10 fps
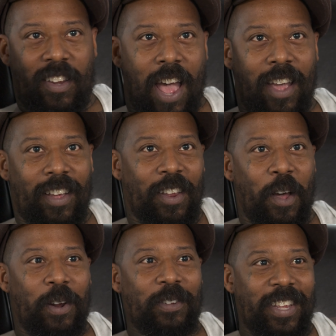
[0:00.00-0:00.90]
like you
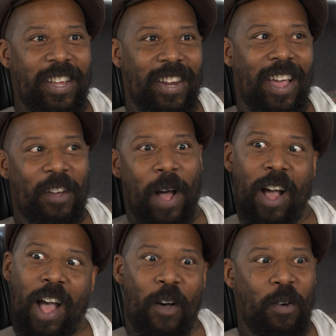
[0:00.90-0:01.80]
know what I'm saying? Like
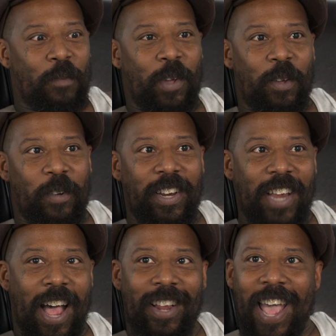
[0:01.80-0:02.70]
my I want to be
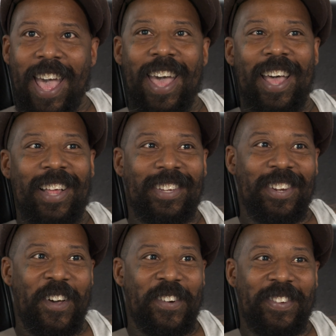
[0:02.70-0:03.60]
rich out the ass.
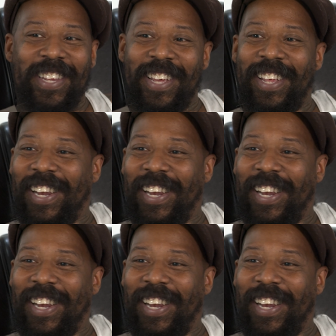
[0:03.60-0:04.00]
You know what I'm saying?